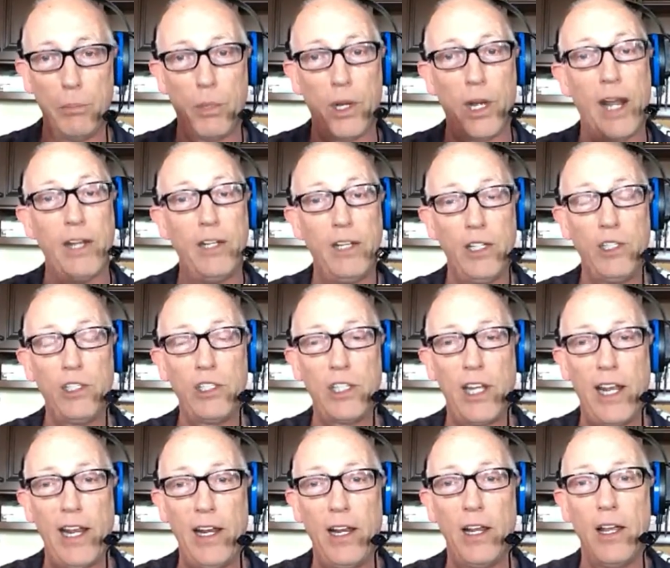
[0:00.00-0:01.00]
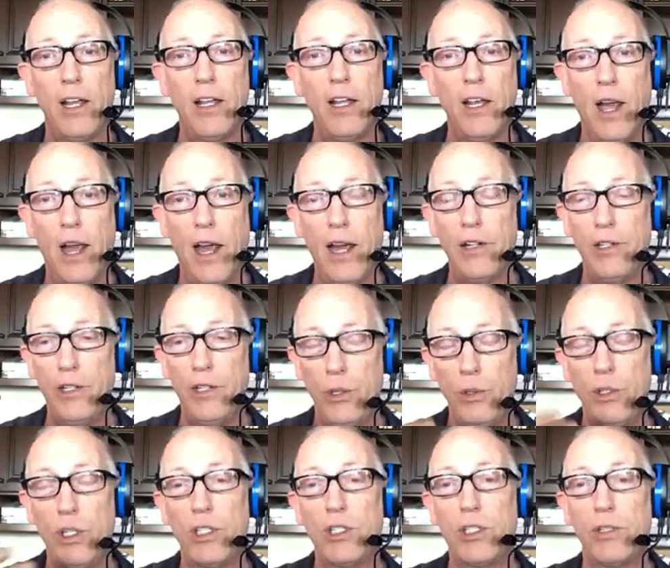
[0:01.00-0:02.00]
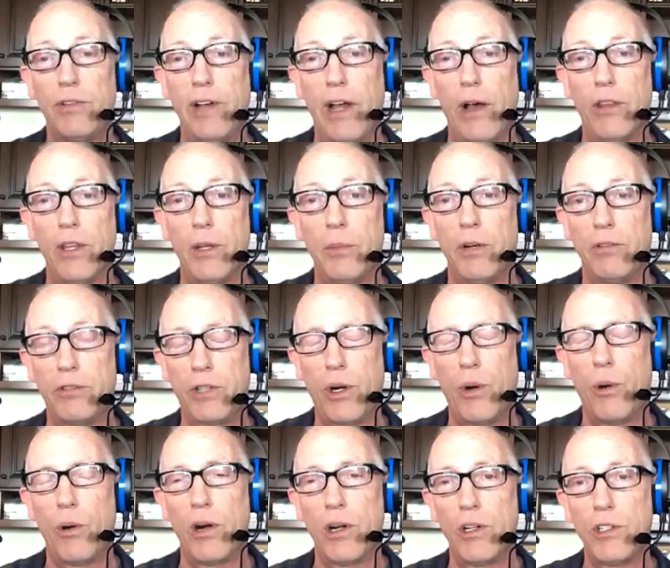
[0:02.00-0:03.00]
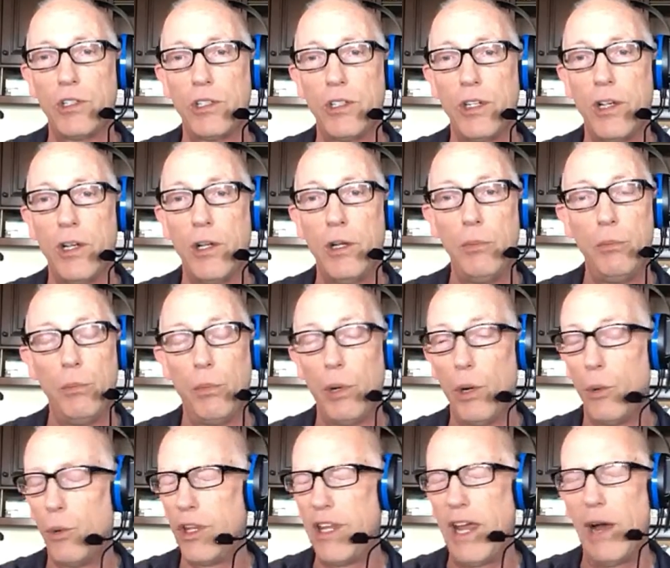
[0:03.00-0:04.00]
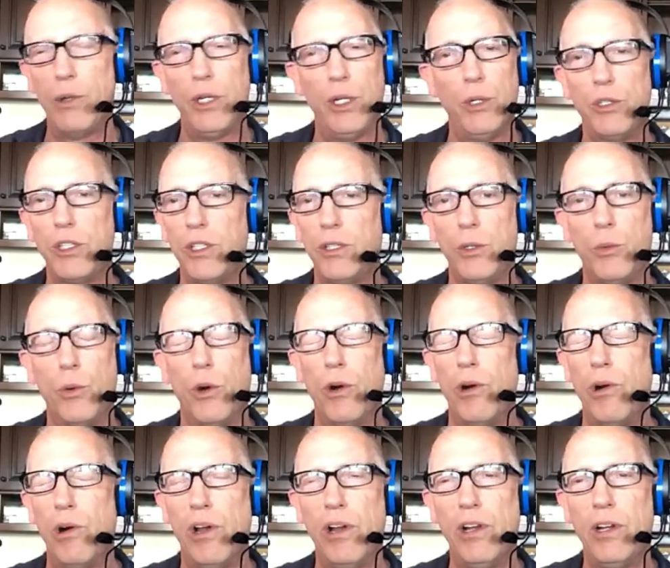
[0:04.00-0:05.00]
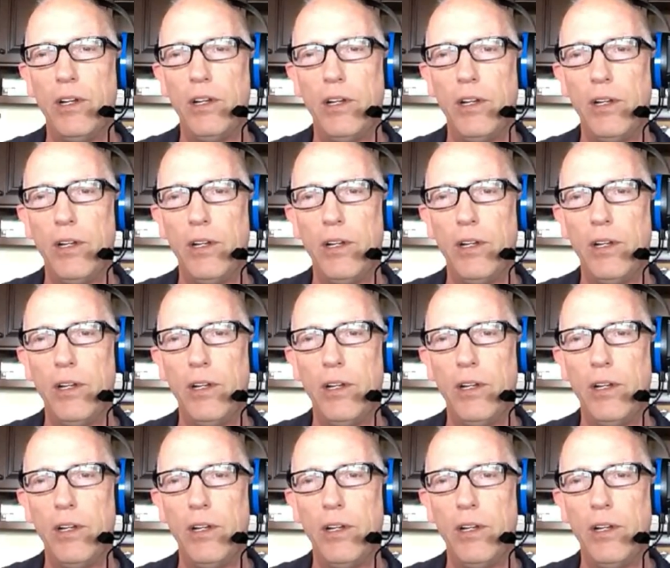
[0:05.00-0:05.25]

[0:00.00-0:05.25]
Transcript: but I did say I do disavow them, of course, but without using the word.